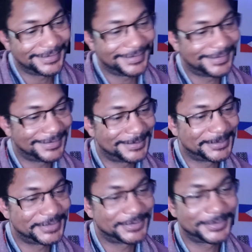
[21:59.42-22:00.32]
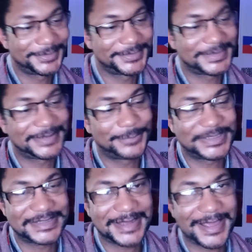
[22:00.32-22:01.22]
Maduro
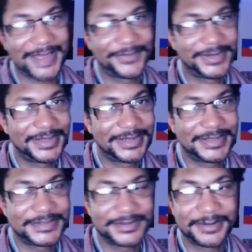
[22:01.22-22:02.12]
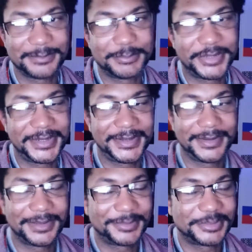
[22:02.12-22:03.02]
wasn't having it. He started buddying
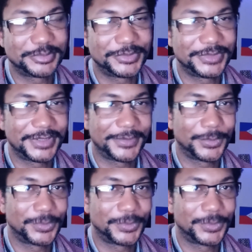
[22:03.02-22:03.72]
up to Putin on the world